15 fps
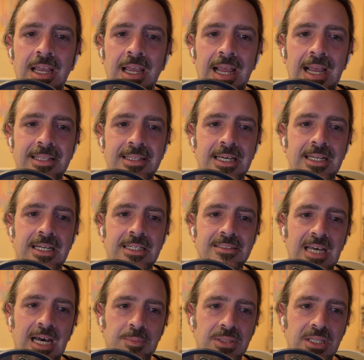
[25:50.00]
And then on
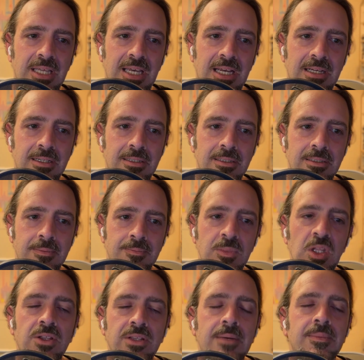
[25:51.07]
top of that,
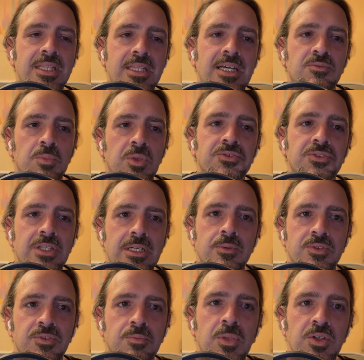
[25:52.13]
no, I mean, that's mostly it. It
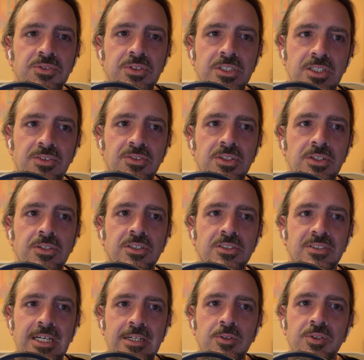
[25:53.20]
was mostly just, you could
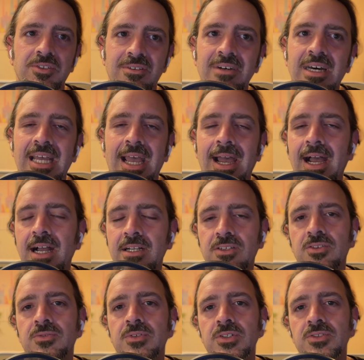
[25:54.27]
tell it was a lot of
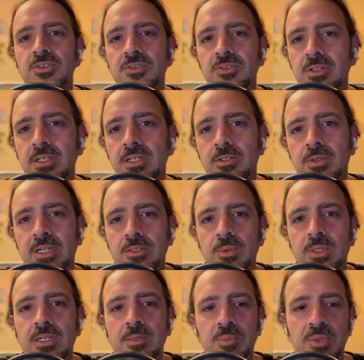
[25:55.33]
hacks versus the correct way
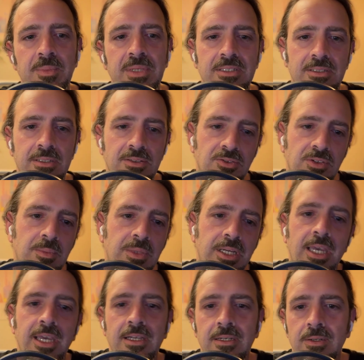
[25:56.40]
to implement it. So I'm like,
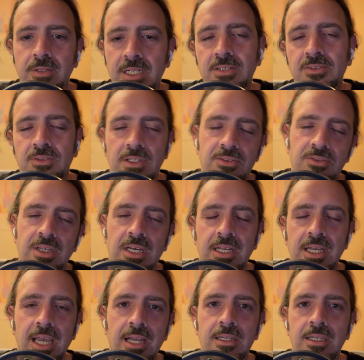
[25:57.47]
hey, Codex, it's kind of
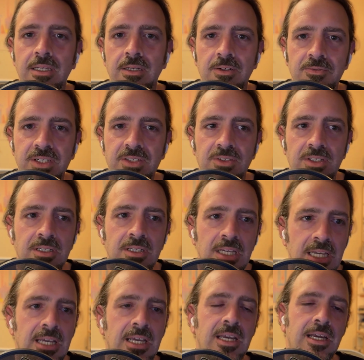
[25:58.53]
hacky. Go fix it.
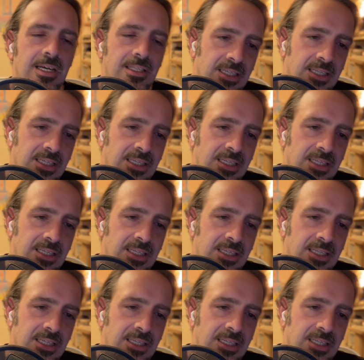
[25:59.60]
And then